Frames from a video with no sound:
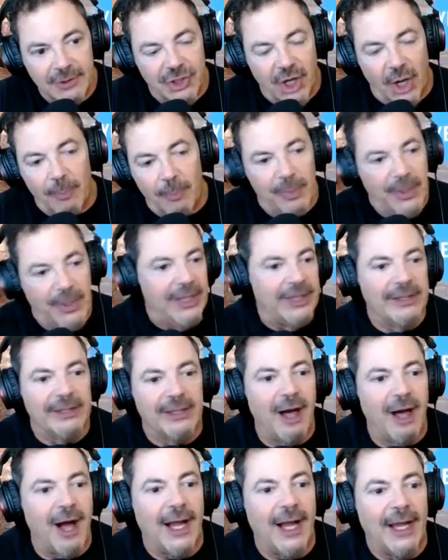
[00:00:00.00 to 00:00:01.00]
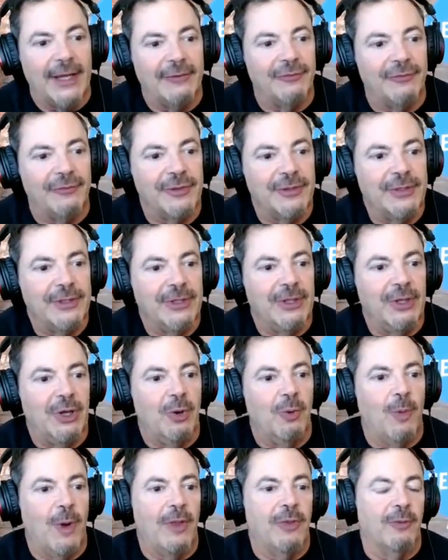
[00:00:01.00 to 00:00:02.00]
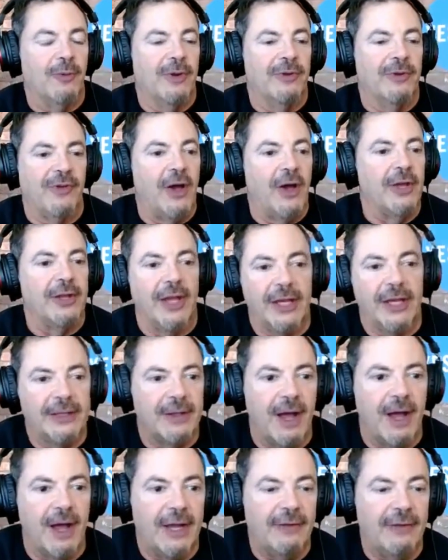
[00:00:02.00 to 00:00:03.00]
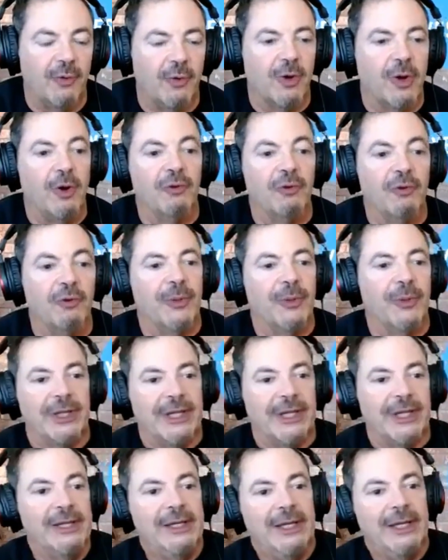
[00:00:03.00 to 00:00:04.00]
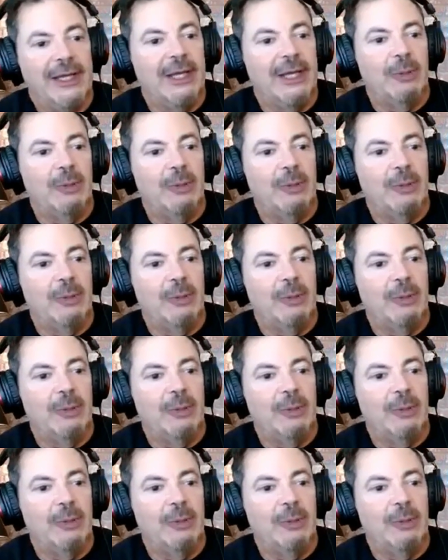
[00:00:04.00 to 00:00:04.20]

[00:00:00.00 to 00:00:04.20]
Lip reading: jump in live, whether it's online live or ultimately